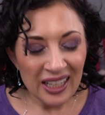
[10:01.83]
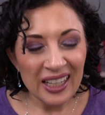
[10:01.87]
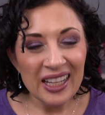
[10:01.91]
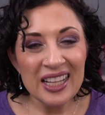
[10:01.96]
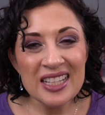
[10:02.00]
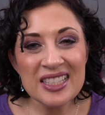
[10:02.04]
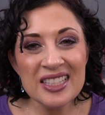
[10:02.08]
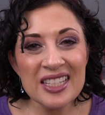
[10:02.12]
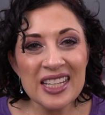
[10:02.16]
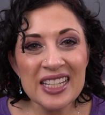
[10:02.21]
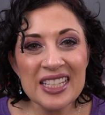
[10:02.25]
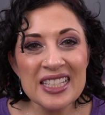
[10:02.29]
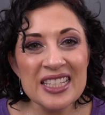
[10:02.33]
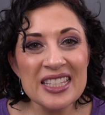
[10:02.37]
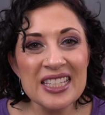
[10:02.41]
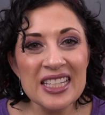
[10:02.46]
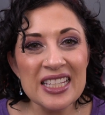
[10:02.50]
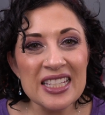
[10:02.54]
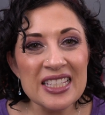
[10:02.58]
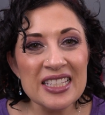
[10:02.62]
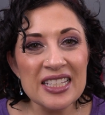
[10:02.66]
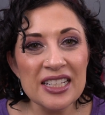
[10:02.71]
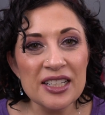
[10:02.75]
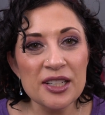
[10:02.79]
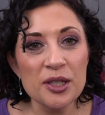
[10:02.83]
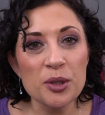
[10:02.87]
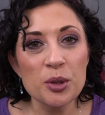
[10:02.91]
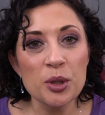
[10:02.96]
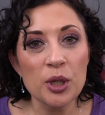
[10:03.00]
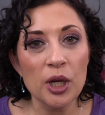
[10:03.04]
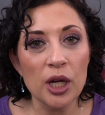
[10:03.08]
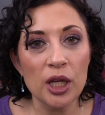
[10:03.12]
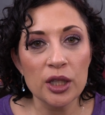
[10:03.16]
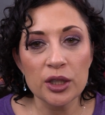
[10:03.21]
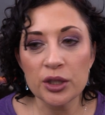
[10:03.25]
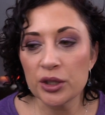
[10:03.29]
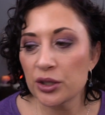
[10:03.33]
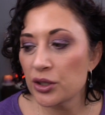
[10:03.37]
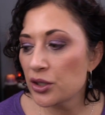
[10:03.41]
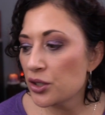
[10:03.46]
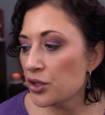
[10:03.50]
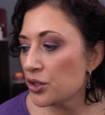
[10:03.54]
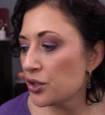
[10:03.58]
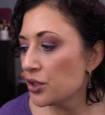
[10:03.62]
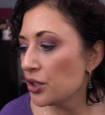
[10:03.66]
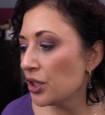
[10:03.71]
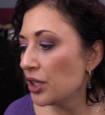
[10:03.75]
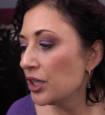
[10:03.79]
It's like $62.